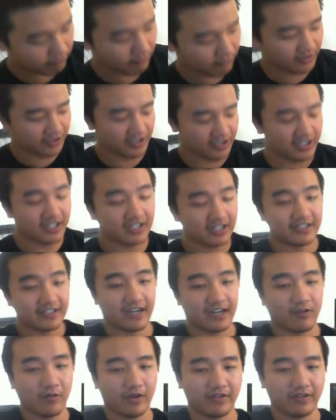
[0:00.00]
you need to
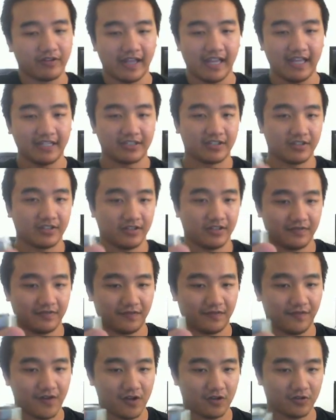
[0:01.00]
take away the edge of the
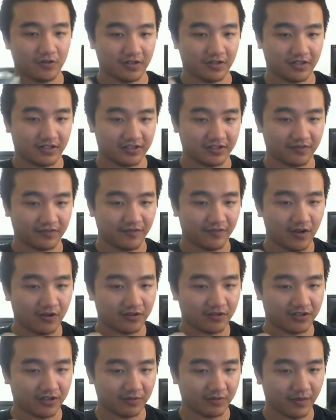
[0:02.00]
follower, because the
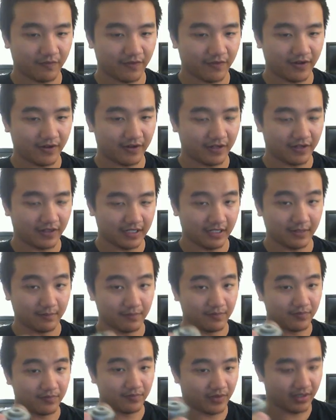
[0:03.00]
follower is going to be
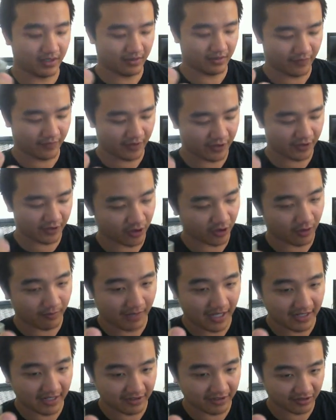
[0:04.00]
a very
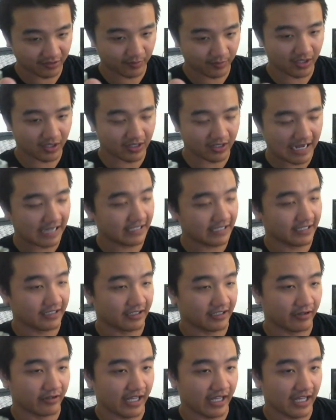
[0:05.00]
sharp edge. It's be a
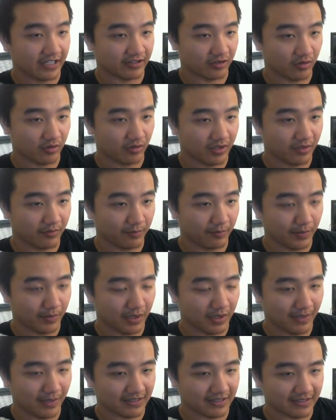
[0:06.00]
90-degree edge. You want to
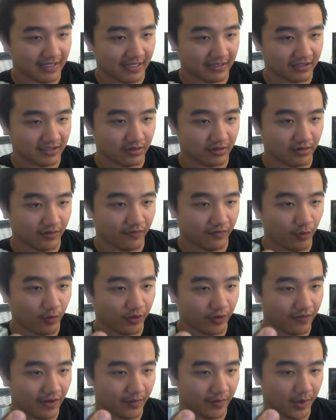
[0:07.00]
minimize that to a
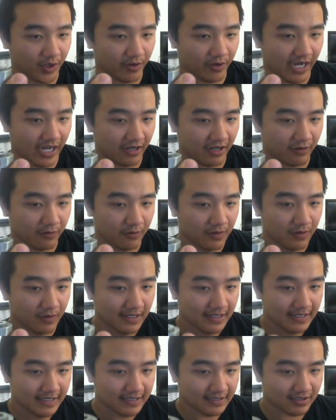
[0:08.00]
45-degree angle.
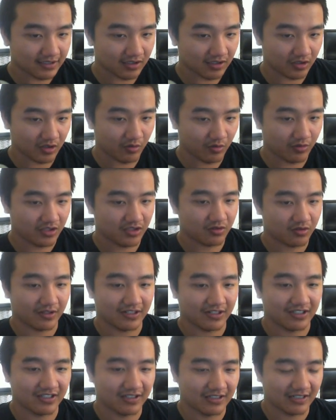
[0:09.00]
So you would just
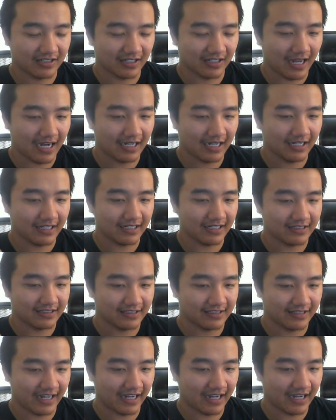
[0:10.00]
want to slightly
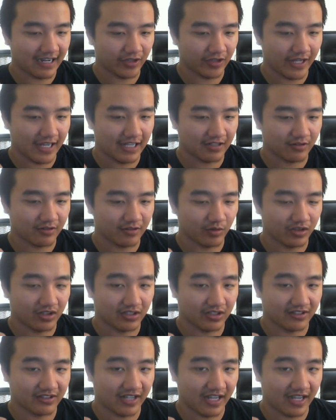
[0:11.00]
take out the edge with
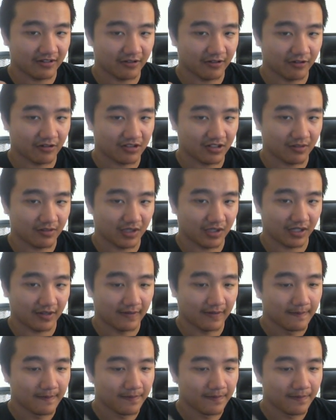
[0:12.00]
a sander or something.